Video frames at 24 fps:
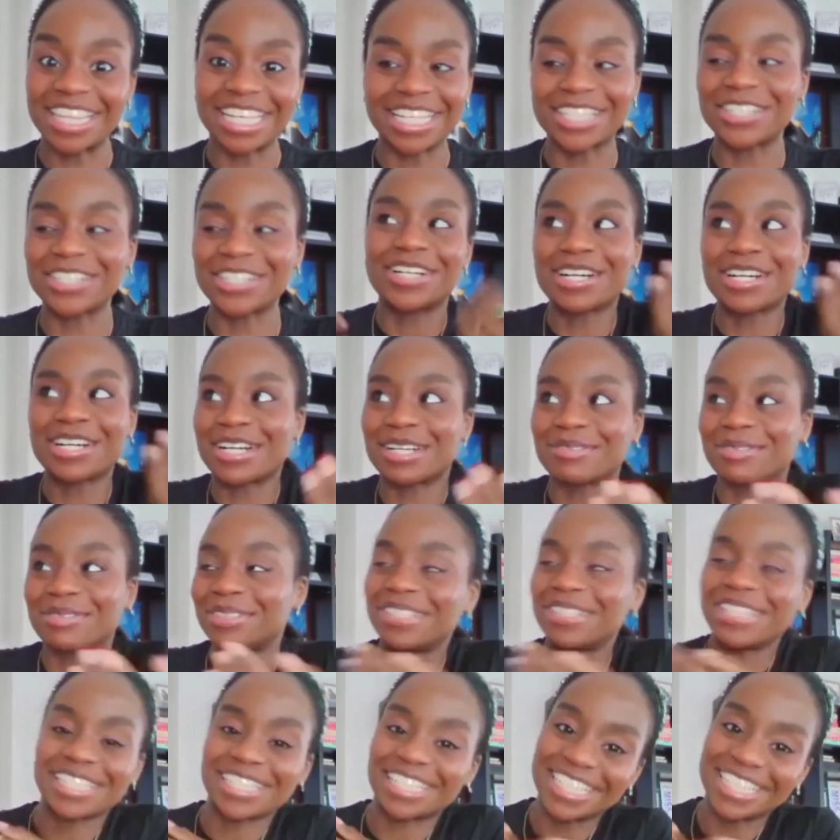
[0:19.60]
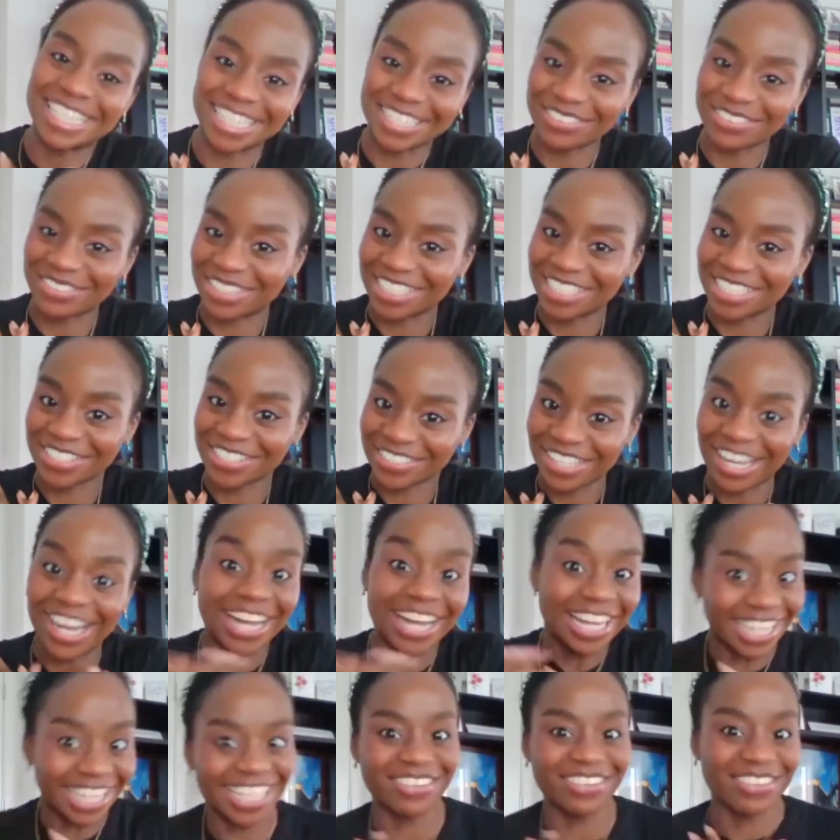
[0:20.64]
I think you're incredible, and I think we're
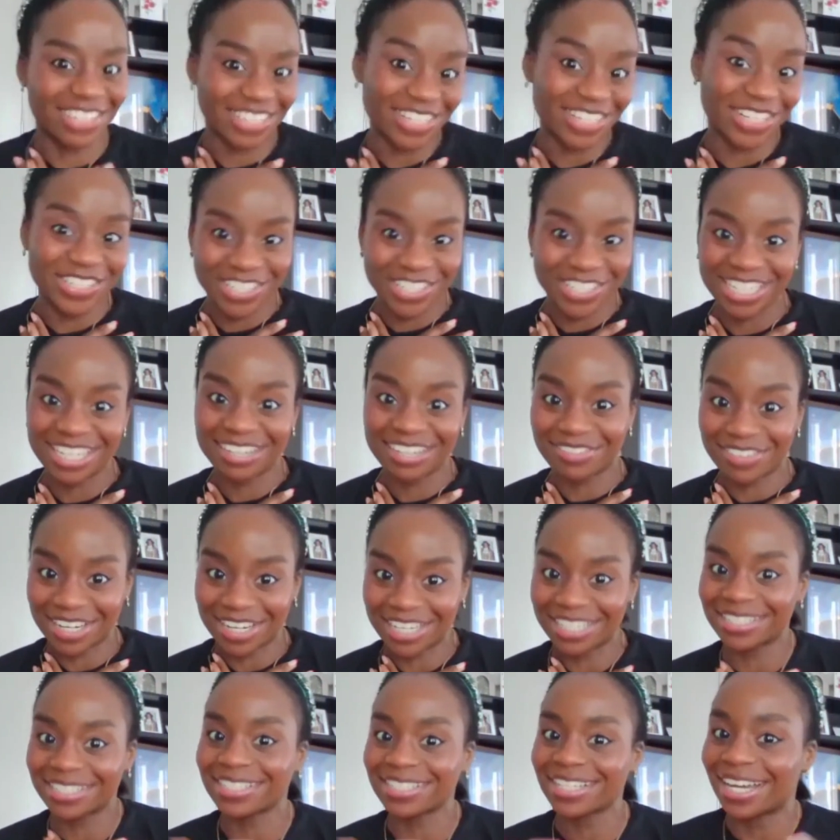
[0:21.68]
such dear friends.